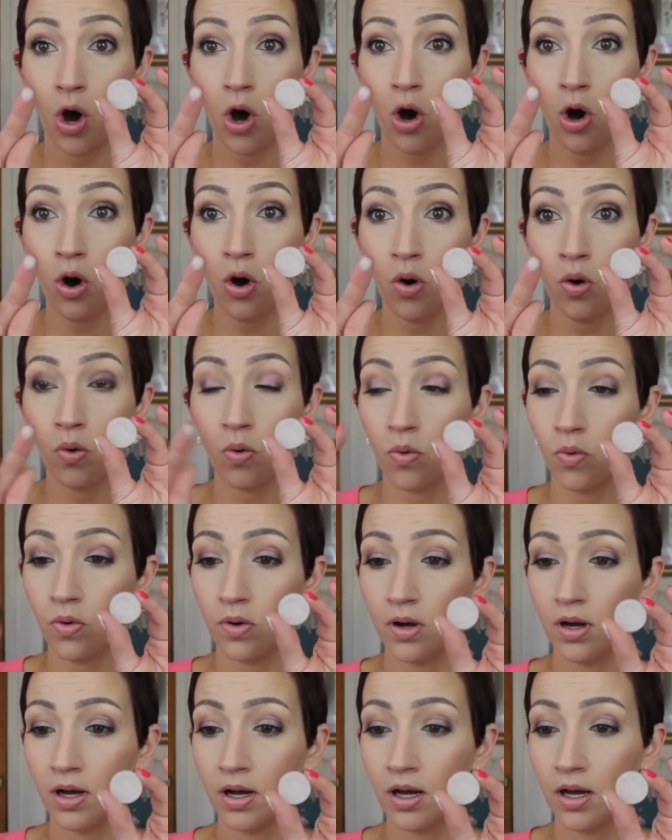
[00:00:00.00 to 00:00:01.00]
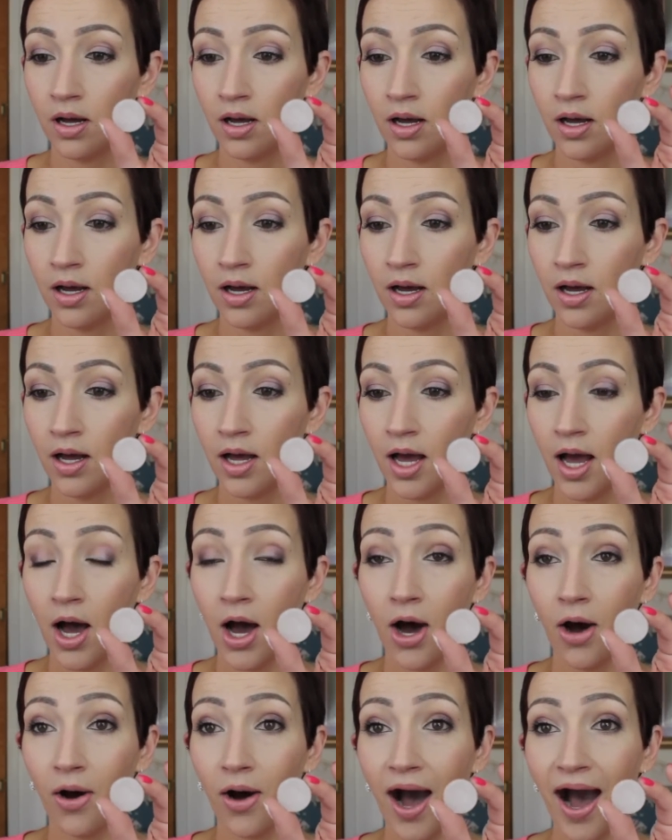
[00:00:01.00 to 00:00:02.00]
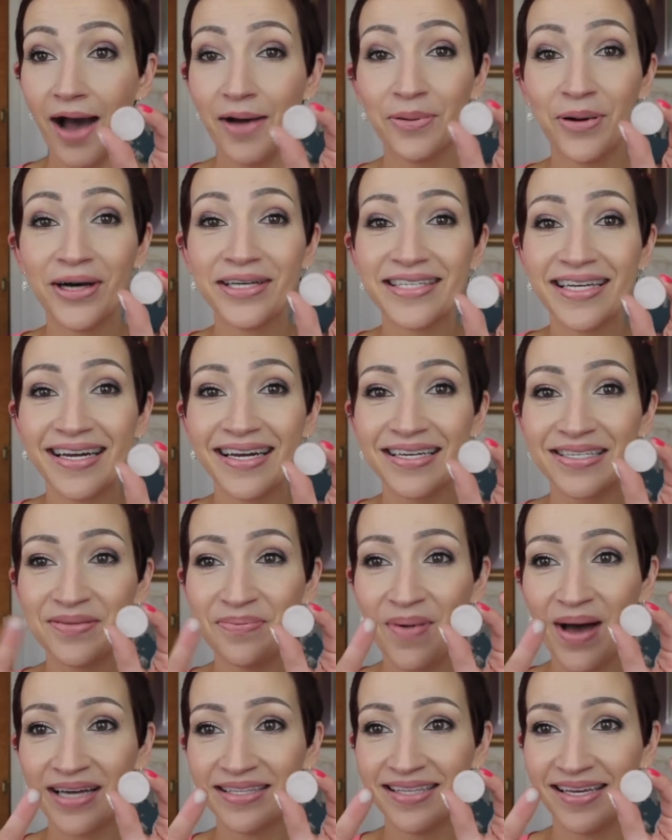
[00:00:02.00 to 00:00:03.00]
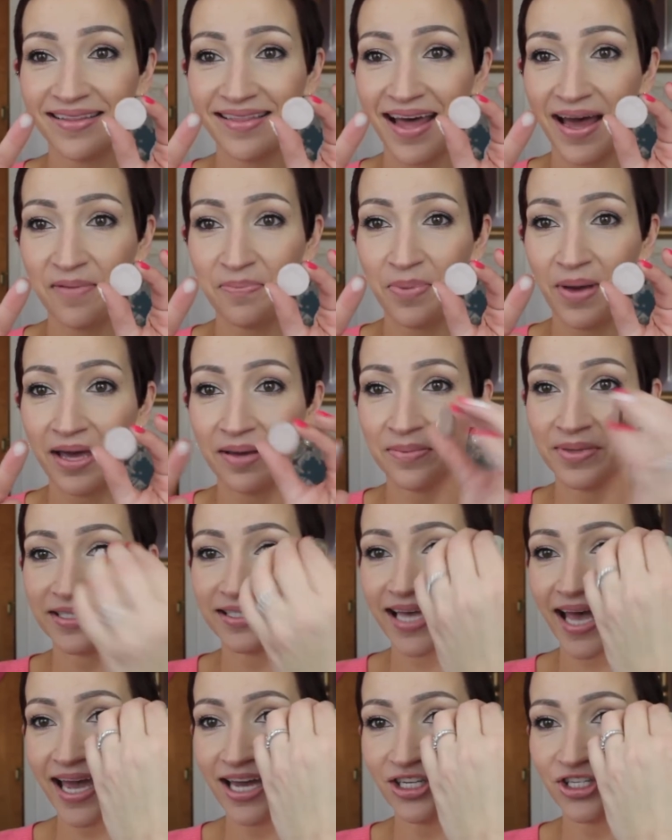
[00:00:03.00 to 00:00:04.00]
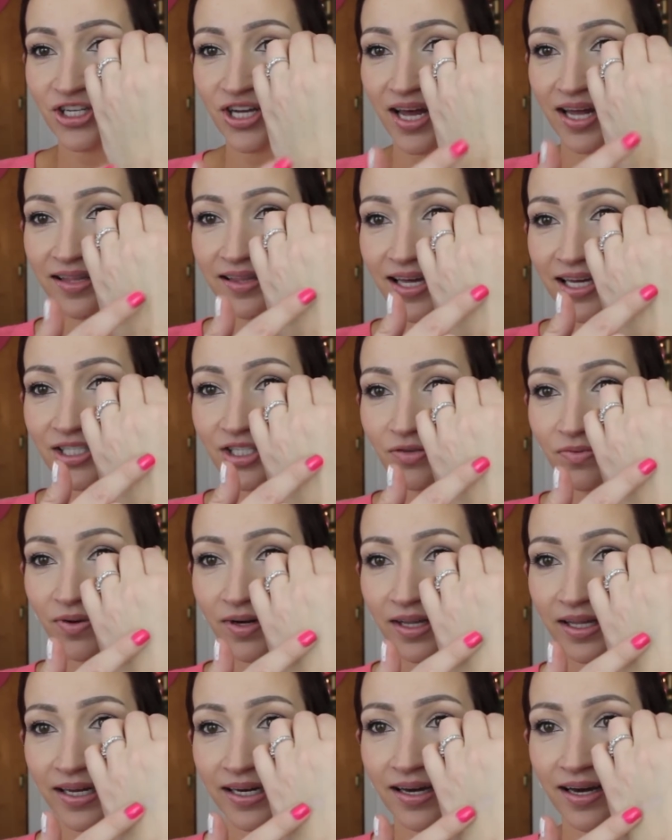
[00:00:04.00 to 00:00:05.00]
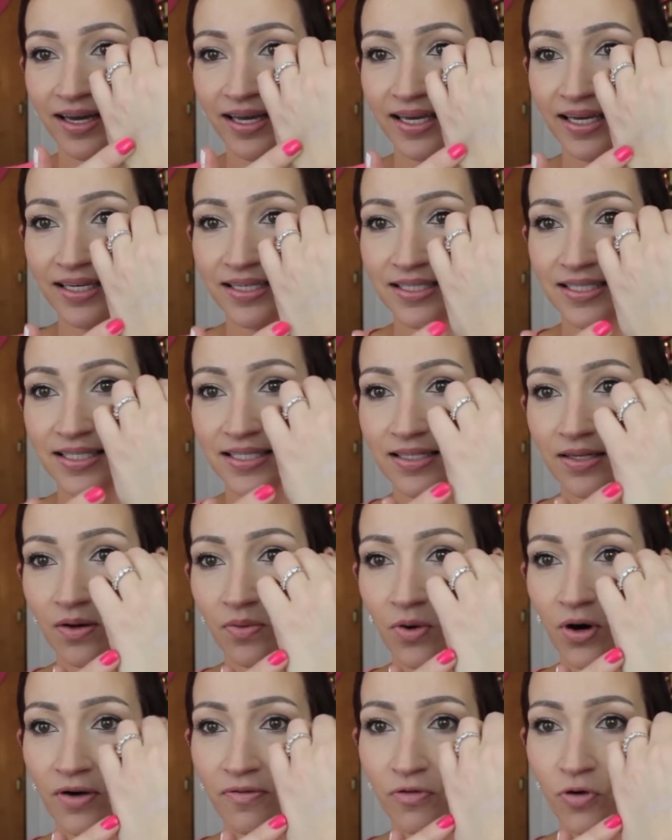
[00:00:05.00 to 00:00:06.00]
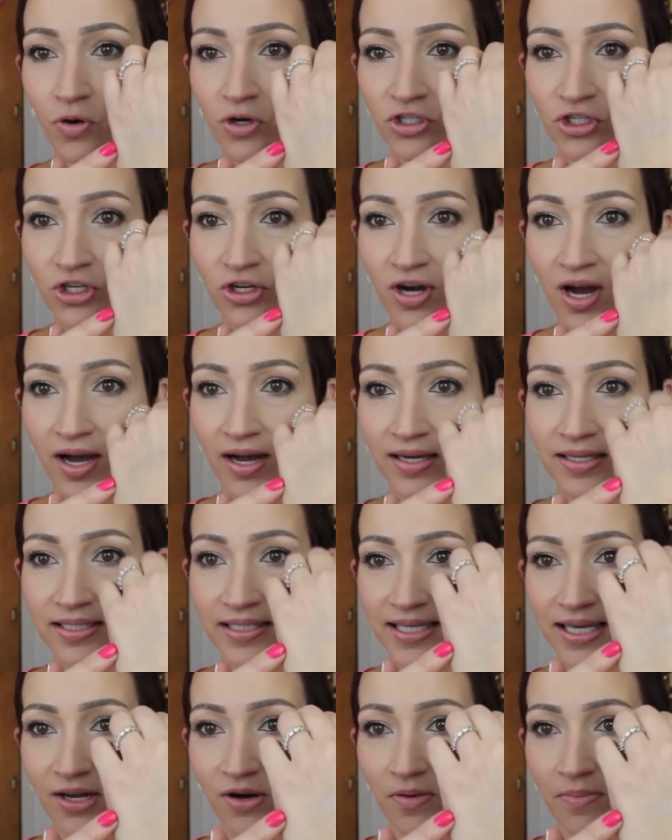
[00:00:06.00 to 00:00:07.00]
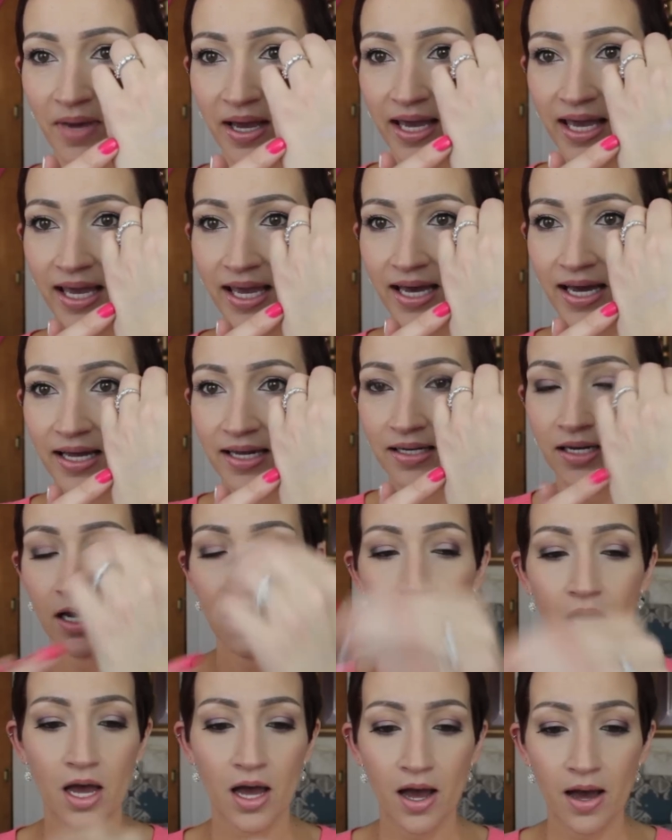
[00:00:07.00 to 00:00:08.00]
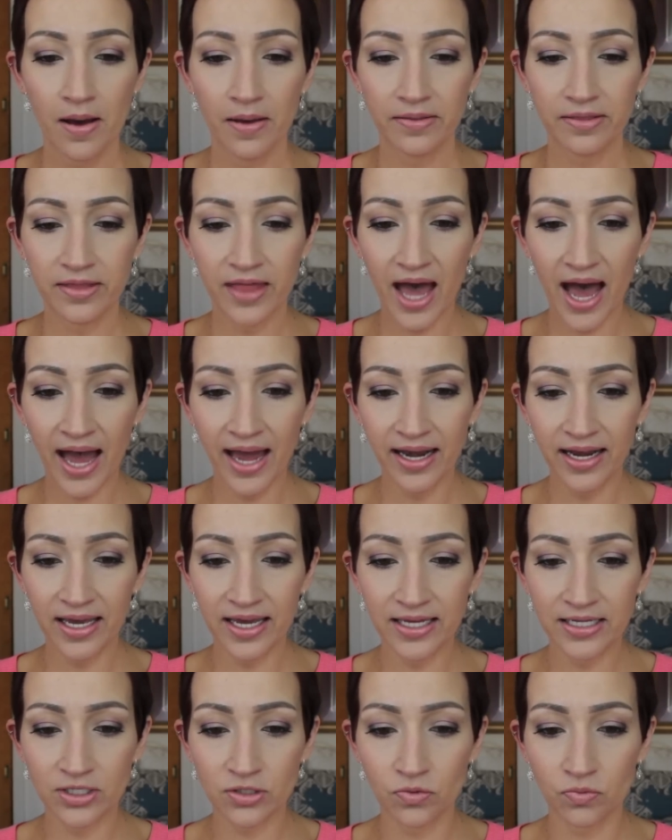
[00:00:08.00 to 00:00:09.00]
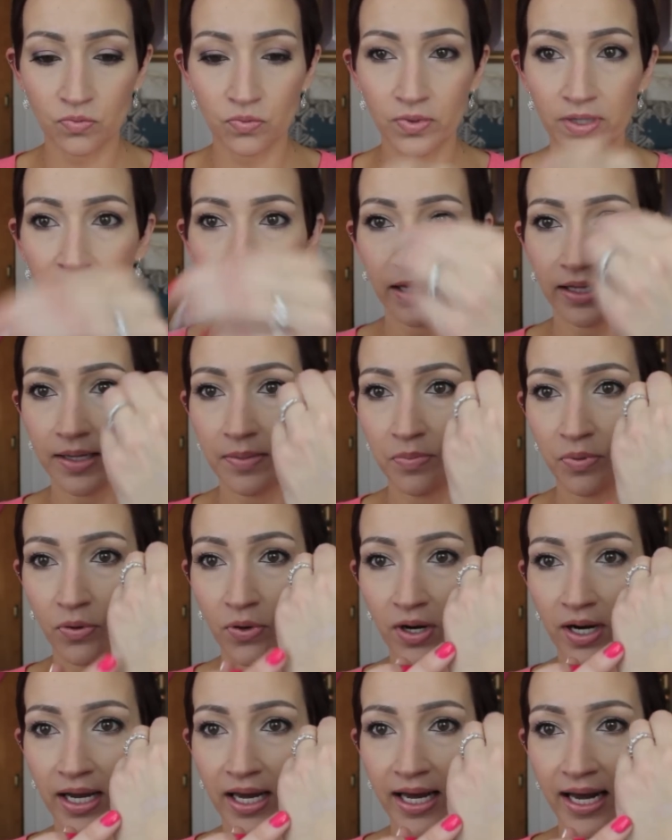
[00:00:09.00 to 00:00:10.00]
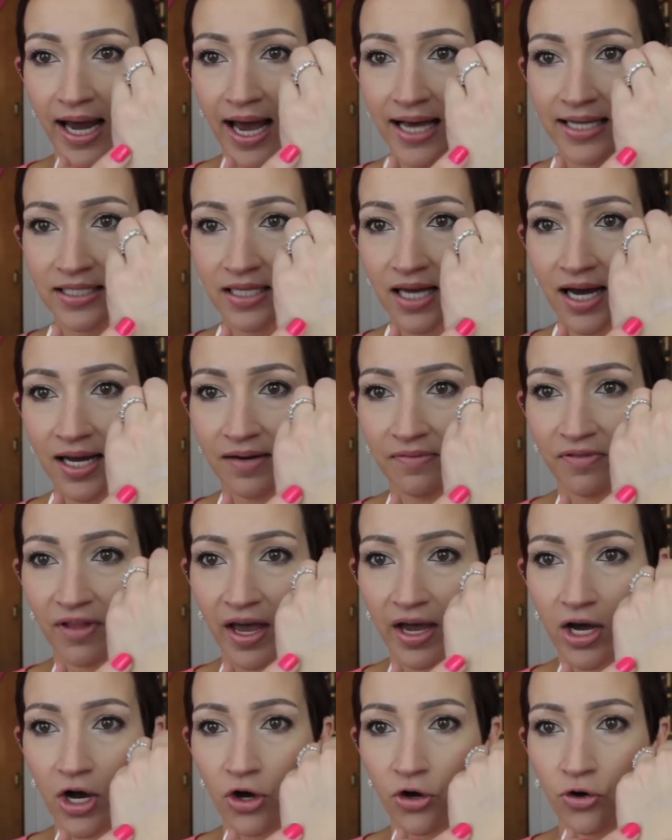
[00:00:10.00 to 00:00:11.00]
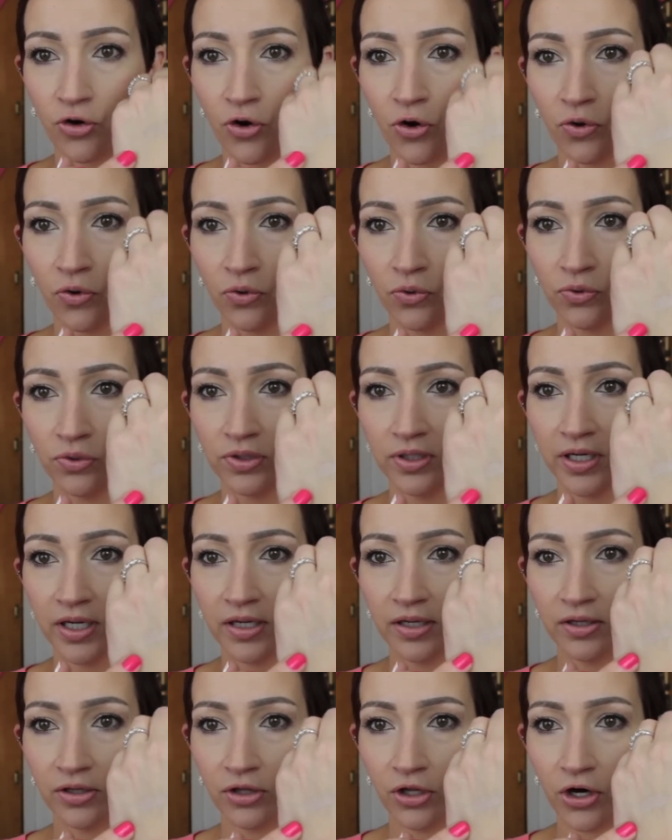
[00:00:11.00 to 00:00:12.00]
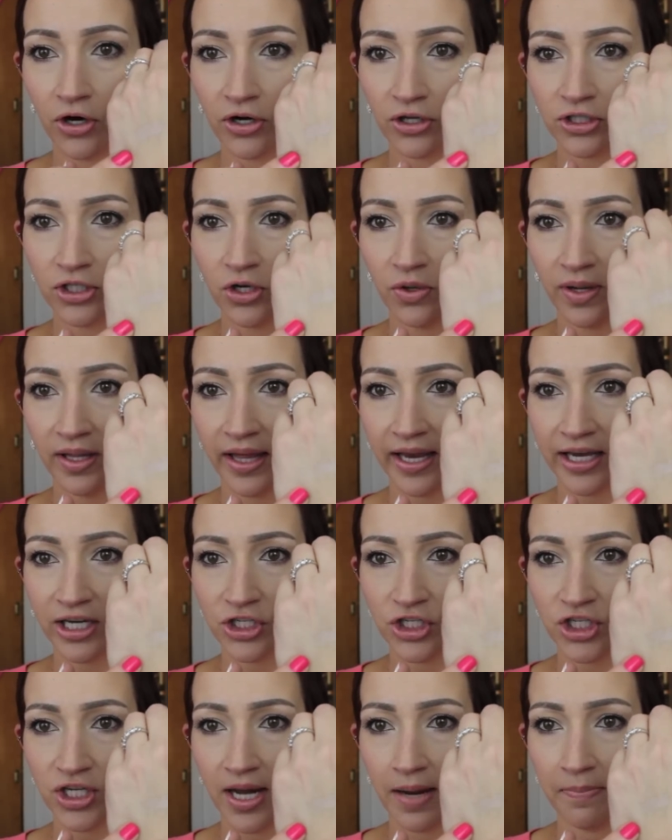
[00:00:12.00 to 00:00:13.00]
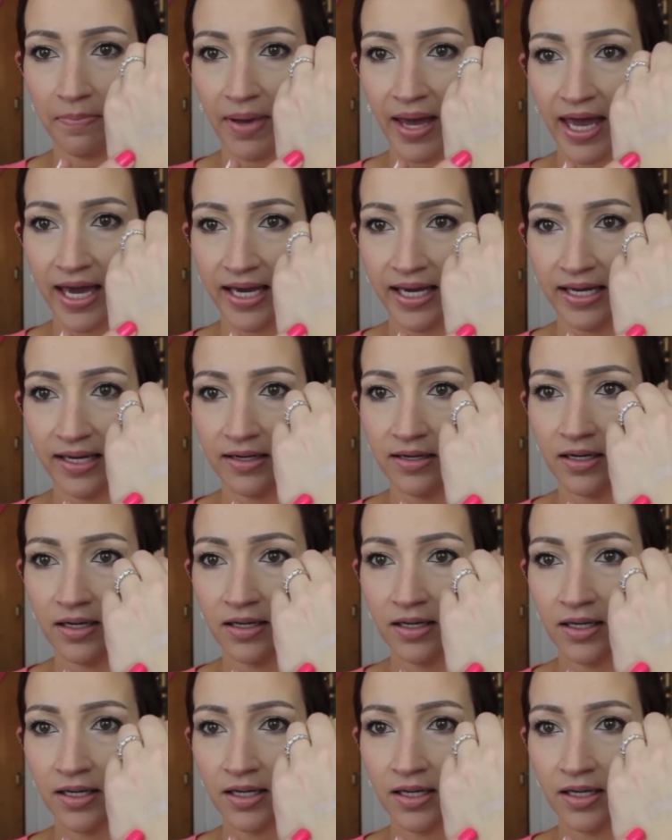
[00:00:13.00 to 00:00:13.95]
Oh! I wasn't expecting that pigmentation. That's really nice. Well, of course, you're not going to see it on my hand. That is really pretty. It has kind of like a gold look to it, like a champagne